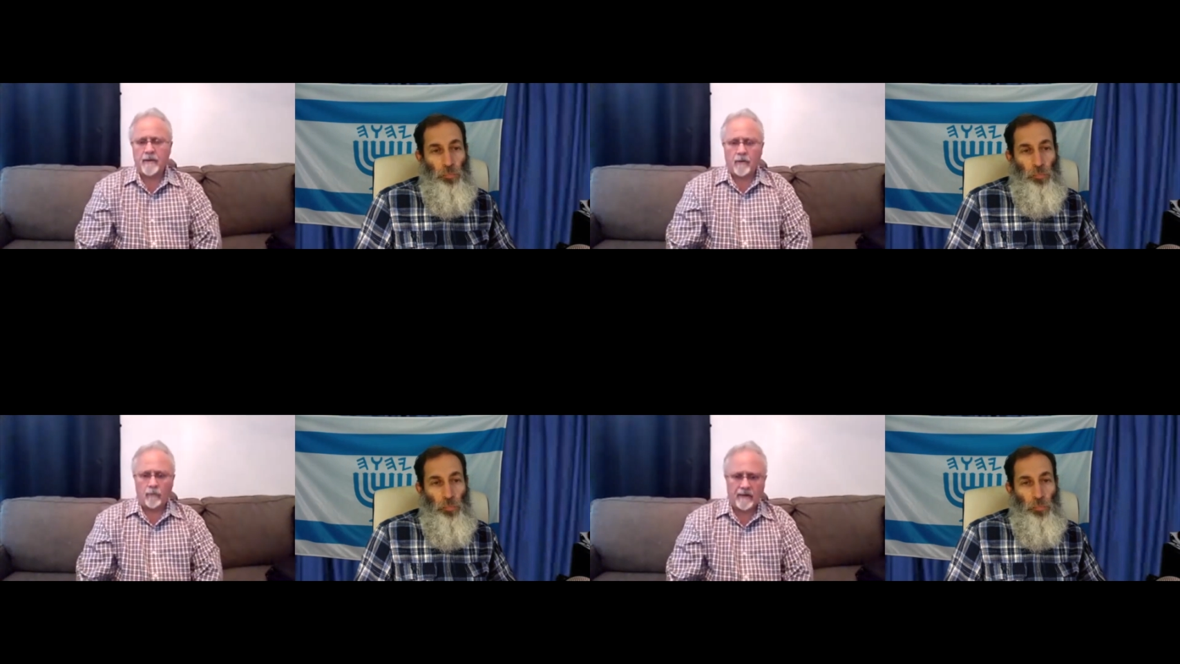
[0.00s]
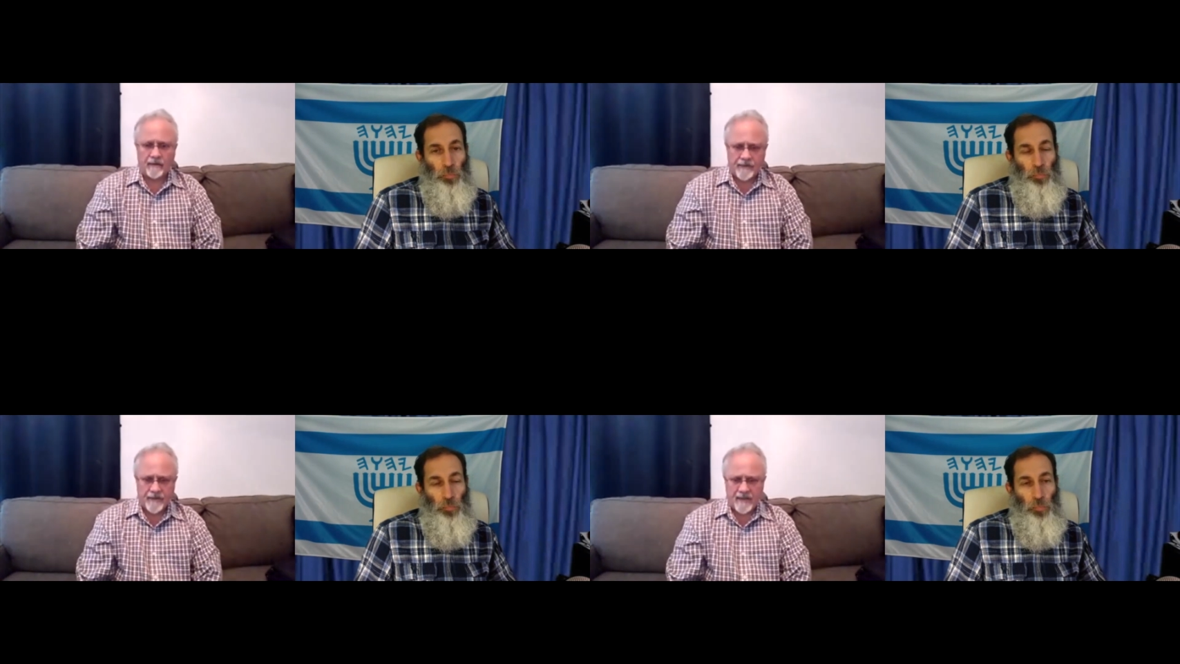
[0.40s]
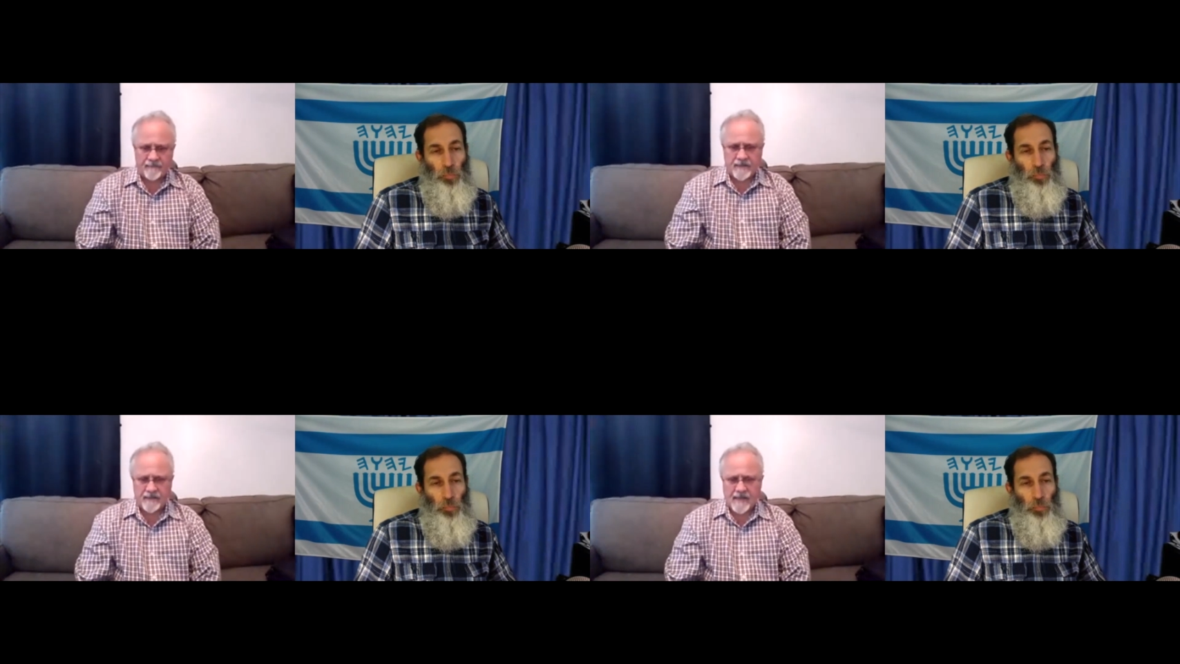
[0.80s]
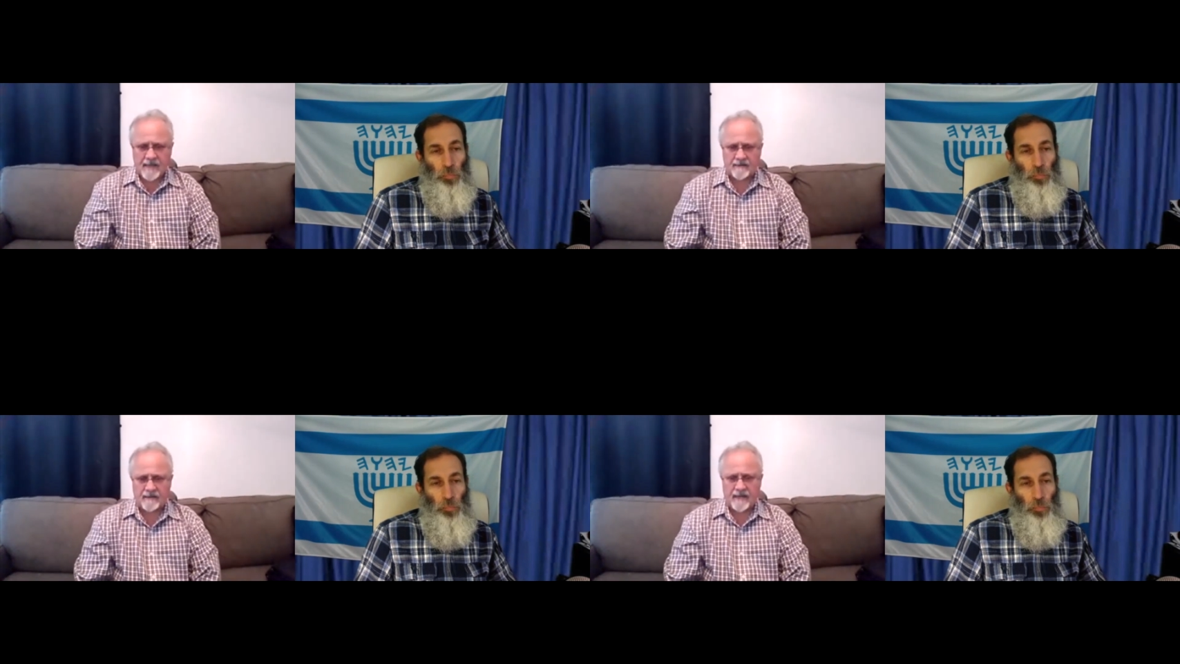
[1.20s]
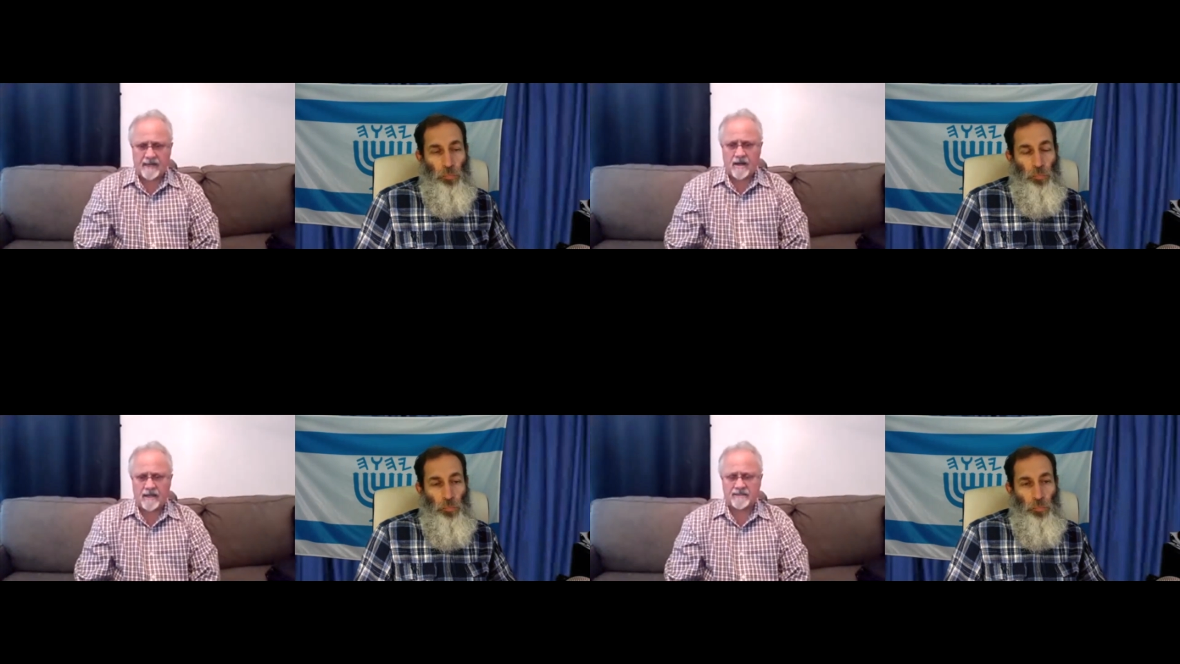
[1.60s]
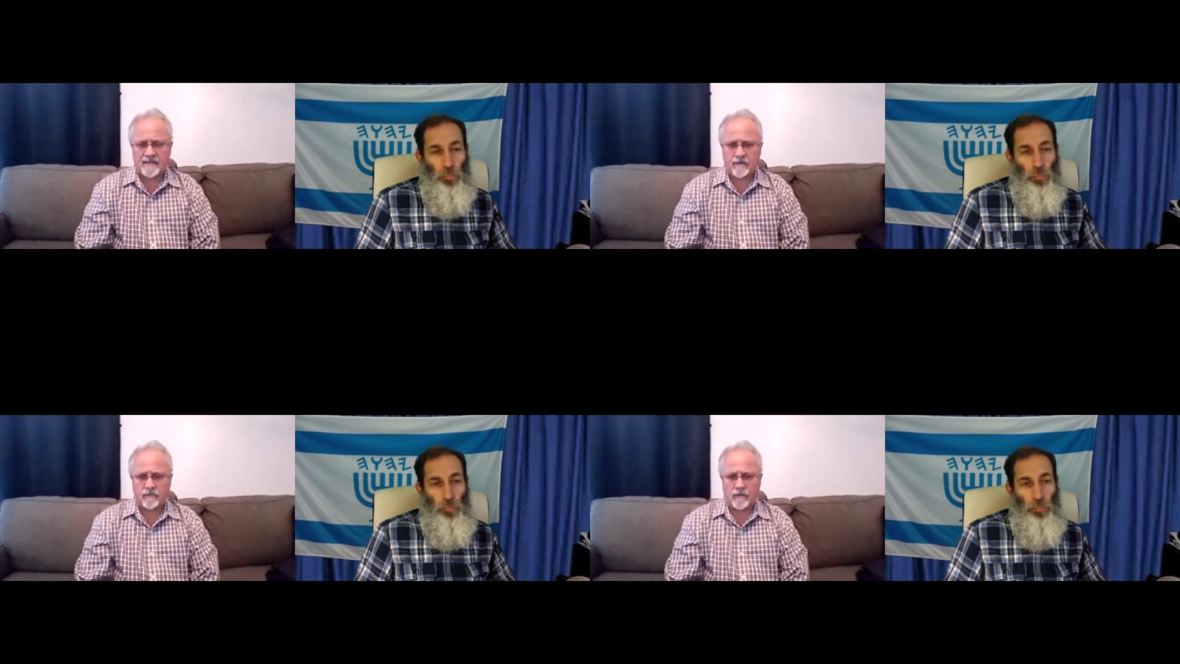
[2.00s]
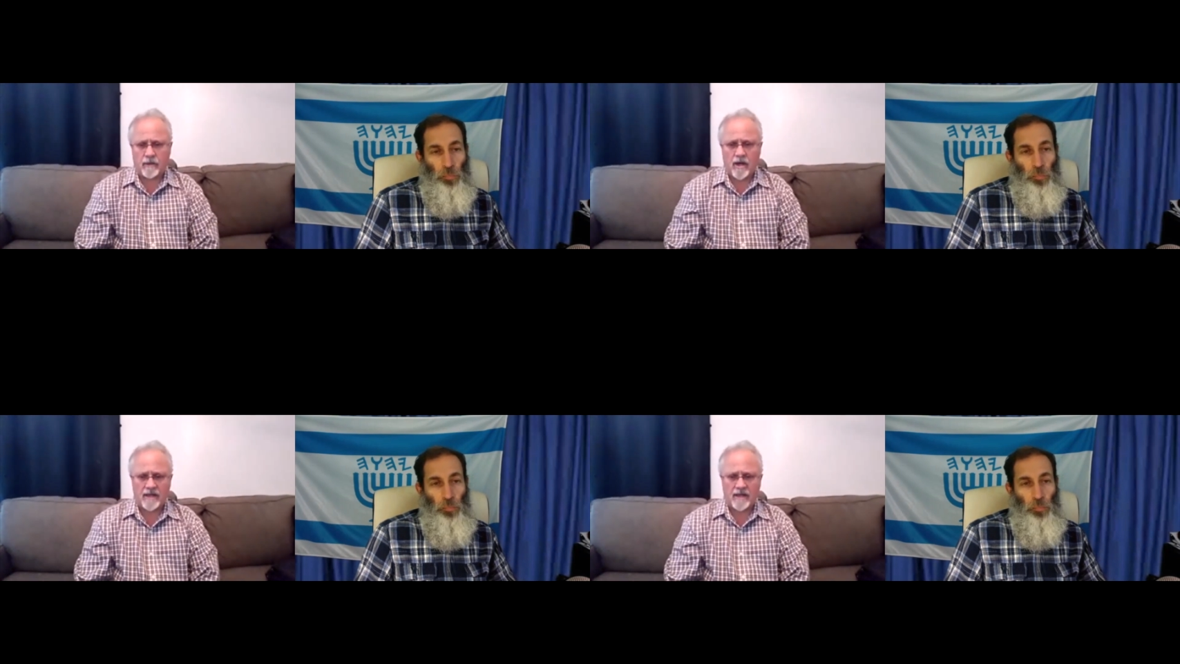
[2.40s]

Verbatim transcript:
Speaker 1: Whenever you have an, an anoxic or an